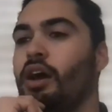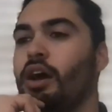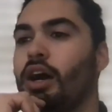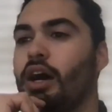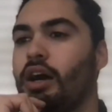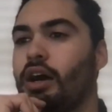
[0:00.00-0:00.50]

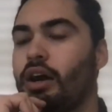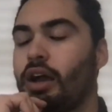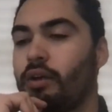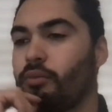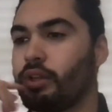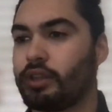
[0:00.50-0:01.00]

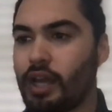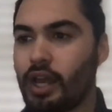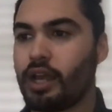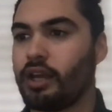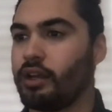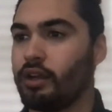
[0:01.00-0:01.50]
And with
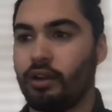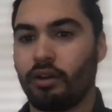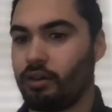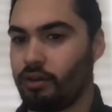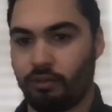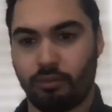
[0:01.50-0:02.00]
that,
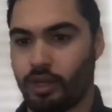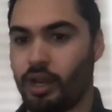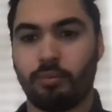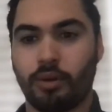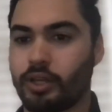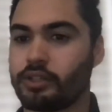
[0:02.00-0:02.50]
we got
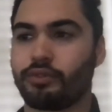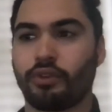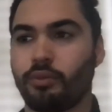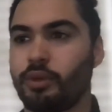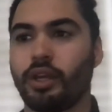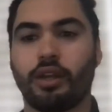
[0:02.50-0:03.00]
bookings for the
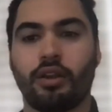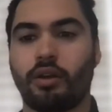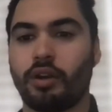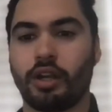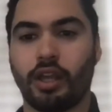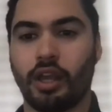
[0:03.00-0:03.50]
weekend
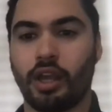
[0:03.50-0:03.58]
already.